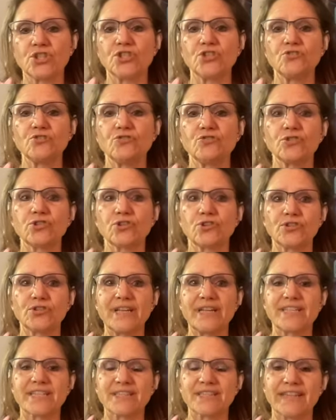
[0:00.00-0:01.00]
to
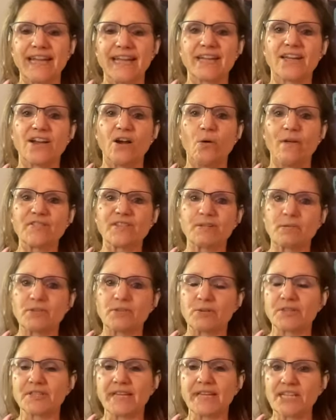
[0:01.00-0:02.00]
learning to let go of some
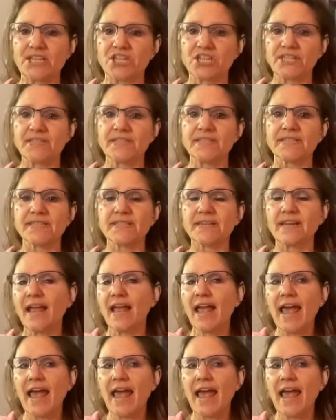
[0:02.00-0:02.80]
of those tensions